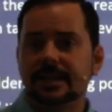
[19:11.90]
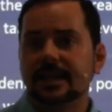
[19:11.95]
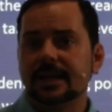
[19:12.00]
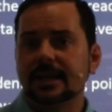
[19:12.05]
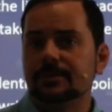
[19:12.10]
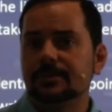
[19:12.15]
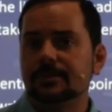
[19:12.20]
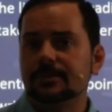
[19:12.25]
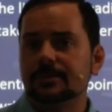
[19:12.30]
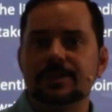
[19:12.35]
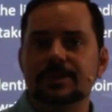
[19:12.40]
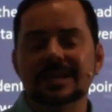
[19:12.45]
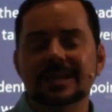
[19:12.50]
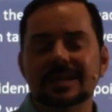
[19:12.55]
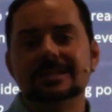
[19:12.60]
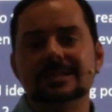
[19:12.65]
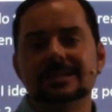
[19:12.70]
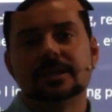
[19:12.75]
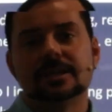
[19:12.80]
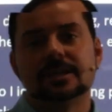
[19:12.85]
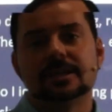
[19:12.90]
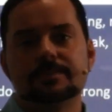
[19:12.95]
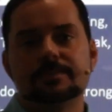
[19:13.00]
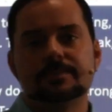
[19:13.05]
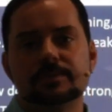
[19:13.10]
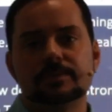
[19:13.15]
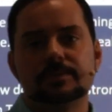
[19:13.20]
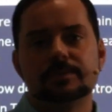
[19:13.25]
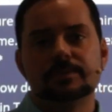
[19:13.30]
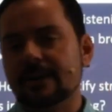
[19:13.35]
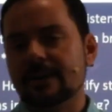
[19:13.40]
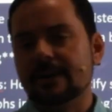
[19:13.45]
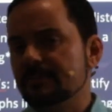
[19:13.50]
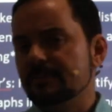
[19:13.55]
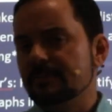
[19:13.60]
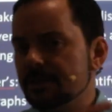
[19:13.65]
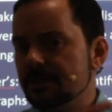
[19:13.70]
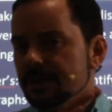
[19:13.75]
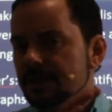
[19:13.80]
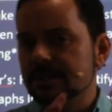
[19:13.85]
the thesis? So I have my
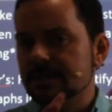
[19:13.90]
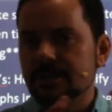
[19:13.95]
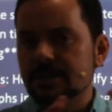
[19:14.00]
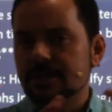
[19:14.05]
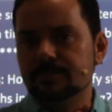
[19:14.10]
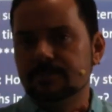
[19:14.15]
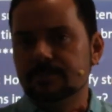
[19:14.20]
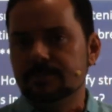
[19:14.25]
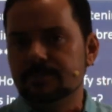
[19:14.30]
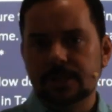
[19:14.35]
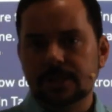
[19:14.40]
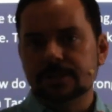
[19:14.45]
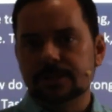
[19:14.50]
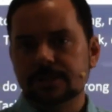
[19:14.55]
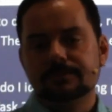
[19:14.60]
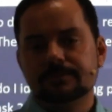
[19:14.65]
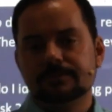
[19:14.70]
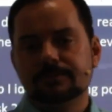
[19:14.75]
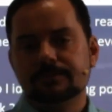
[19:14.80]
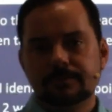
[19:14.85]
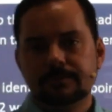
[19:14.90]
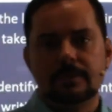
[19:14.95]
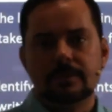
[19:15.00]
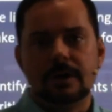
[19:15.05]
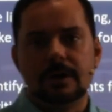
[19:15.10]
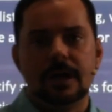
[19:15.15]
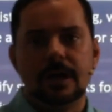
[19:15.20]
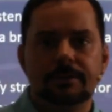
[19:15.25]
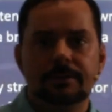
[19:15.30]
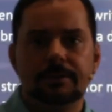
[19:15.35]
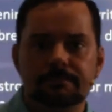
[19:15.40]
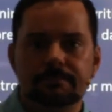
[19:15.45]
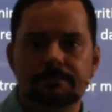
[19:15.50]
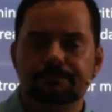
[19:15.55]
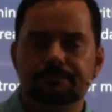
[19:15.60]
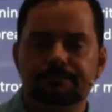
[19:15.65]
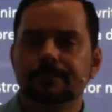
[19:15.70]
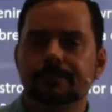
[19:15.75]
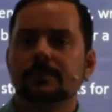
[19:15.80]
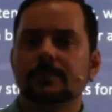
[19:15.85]
thesis points, right?
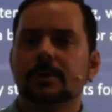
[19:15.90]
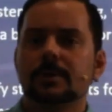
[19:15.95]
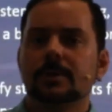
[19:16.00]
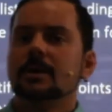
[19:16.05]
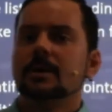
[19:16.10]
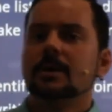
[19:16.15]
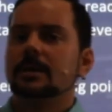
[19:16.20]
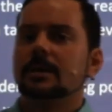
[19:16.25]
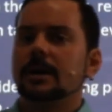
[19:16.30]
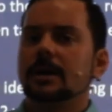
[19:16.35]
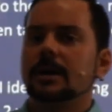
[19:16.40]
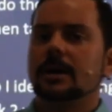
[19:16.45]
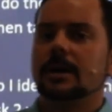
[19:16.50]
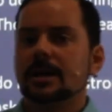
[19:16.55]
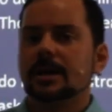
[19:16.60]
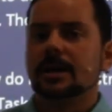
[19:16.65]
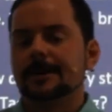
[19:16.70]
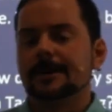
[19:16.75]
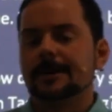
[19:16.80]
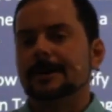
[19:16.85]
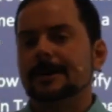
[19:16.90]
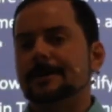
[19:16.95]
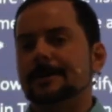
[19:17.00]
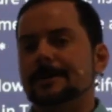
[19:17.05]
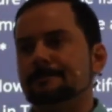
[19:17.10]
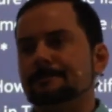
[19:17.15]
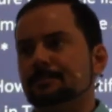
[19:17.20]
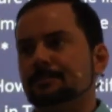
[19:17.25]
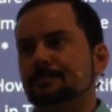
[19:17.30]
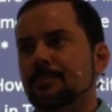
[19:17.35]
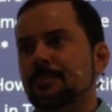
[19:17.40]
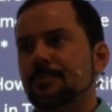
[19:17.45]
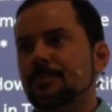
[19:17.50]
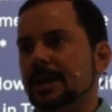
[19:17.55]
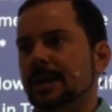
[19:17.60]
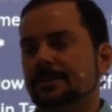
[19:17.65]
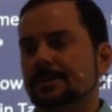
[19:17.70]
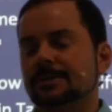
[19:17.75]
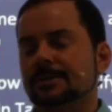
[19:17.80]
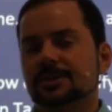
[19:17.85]
Like um, in
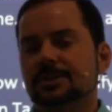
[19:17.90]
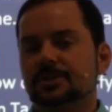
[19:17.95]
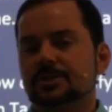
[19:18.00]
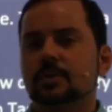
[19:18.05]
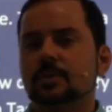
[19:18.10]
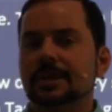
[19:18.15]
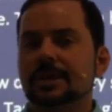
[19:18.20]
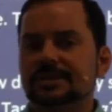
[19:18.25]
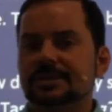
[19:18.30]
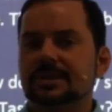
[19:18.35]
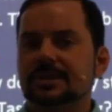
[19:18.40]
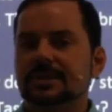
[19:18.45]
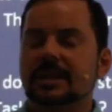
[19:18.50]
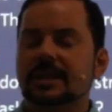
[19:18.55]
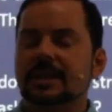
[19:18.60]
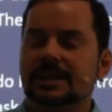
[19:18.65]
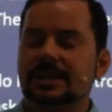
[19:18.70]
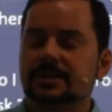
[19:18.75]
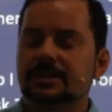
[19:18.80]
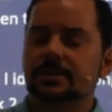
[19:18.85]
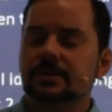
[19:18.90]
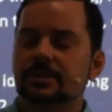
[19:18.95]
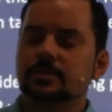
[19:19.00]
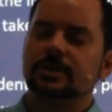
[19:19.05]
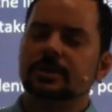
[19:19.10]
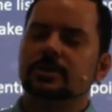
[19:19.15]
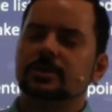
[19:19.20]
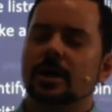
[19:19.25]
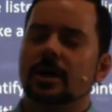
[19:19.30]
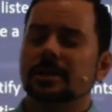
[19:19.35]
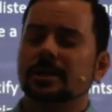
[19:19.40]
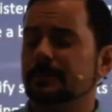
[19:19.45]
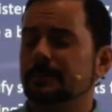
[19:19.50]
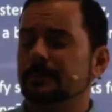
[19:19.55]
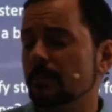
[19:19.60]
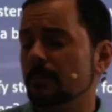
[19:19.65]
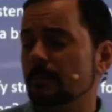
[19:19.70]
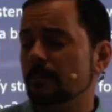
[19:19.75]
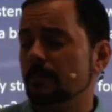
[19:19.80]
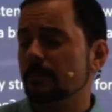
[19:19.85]
this week's classes, we talked
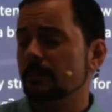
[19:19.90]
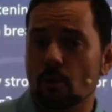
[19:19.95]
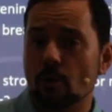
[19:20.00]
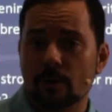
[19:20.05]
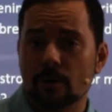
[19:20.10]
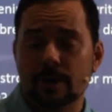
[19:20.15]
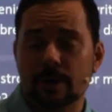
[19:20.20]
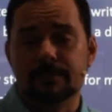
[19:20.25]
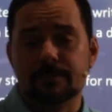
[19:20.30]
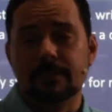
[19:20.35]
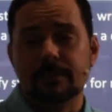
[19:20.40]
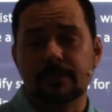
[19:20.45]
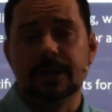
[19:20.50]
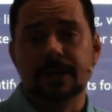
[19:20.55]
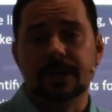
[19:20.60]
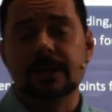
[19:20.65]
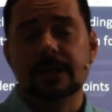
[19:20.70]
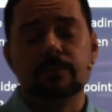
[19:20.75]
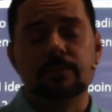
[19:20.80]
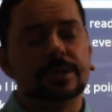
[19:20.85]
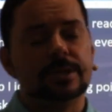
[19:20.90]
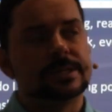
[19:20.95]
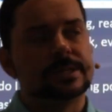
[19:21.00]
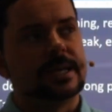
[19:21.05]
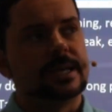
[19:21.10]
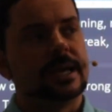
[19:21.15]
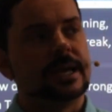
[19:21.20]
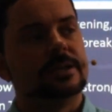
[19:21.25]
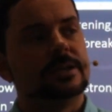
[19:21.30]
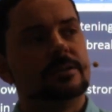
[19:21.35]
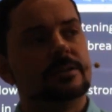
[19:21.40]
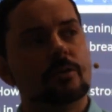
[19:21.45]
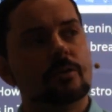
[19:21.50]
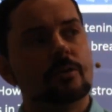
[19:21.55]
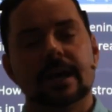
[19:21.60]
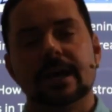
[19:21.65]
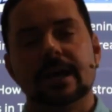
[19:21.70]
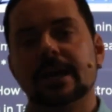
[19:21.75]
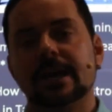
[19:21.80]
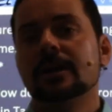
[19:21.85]
about borrowing money, and we said,
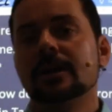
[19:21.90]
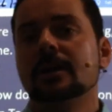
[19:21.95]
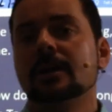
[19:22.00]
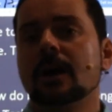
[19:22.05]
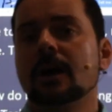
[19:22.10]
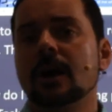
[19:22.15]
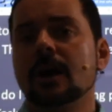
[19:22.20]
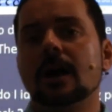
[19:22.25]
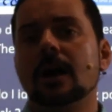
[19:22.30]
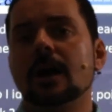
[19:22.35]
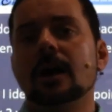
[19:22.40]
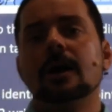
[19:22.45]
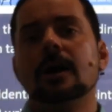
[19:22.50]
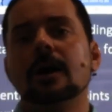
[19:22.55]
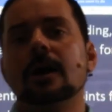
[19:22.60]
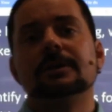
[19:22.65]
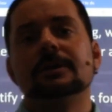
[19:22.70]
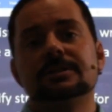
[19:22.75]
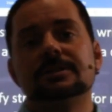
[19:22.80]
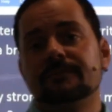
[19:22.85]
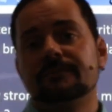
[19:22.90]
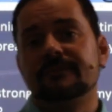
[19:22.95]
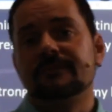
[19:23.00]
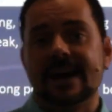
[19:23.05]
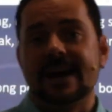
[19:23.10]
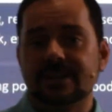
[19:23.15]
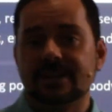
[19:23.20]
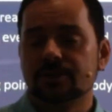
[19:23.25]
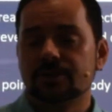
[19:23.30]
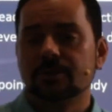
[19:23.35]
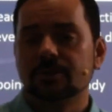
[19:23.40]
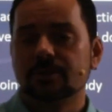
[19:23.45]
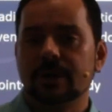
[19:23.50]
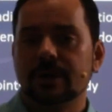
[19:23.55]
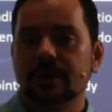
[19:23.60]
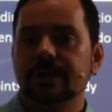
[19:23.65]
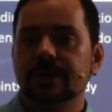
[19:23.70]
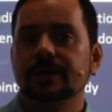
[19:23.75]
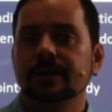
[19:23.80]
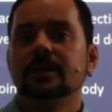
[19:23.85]
okay, um, it's a faster
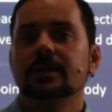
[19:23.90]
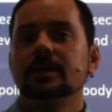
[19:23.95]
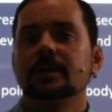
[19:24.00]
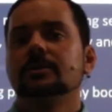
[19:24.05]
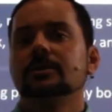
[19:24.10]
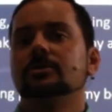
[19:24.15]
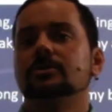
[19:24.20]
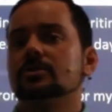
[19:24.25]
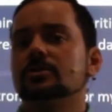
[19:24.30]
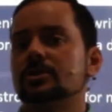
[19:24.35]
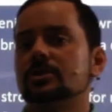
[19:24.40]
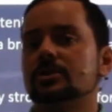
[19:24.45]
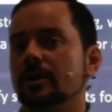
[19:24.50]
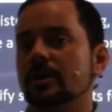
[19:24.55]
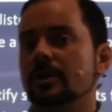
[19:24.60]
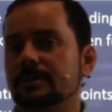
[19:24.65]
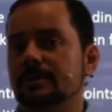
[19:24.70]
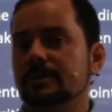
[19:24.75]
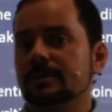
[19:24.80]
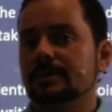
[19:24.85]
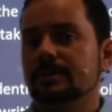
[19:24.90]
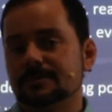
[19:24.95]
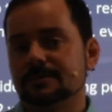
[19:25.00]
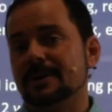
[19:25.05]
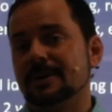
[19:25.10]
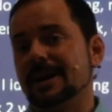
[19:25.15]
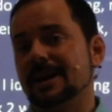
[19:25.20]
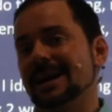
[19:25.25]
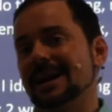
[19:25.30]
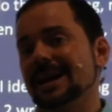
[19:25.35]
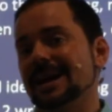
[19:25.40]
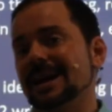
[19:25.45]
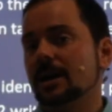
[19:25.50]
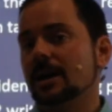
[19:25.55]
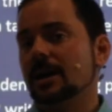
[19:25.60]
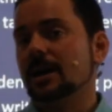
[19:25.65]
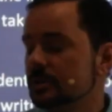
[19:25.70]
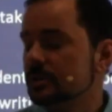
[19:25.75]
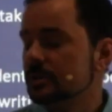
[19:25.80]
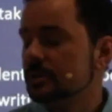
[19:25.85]
way to start a business, buy a
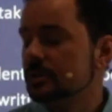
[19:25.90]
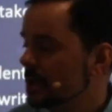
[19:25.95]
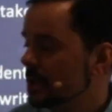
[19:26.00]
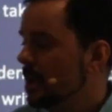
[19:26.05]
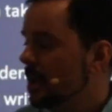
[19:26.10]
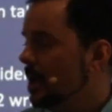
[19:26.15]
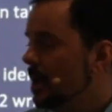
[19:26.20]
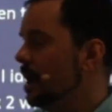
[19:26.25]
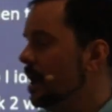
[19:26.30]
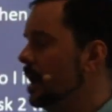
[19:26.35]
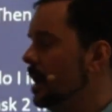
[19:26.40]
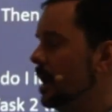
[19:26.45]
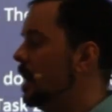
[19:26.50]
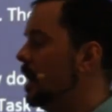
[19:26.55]
house. Uh,